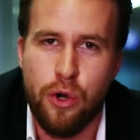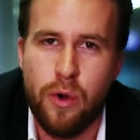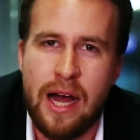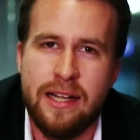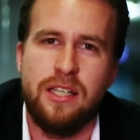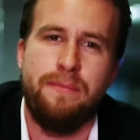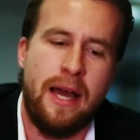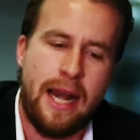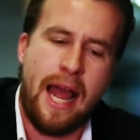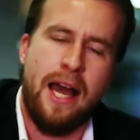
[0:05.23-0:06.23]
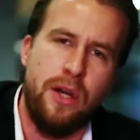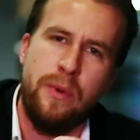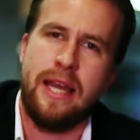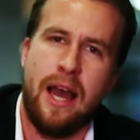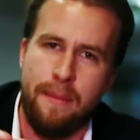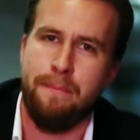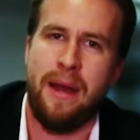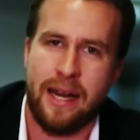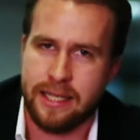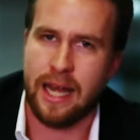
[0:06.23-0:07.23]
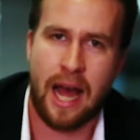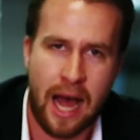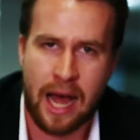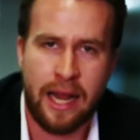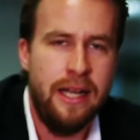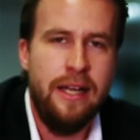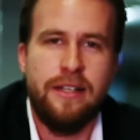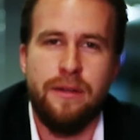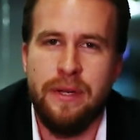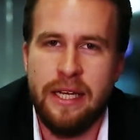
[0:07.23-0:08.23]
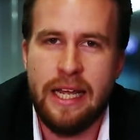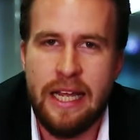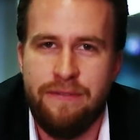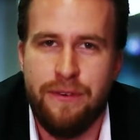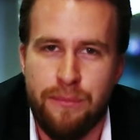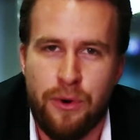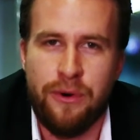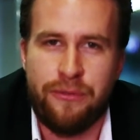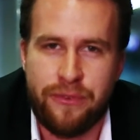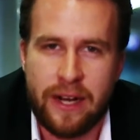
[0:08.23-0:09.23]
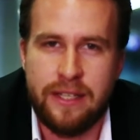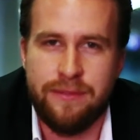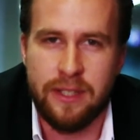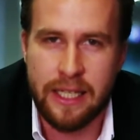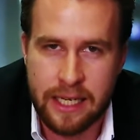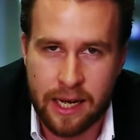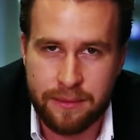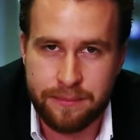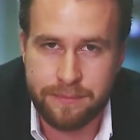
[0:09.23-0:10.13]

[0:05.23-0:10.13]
who asks about how do we come back to heart to be an even more effective leader?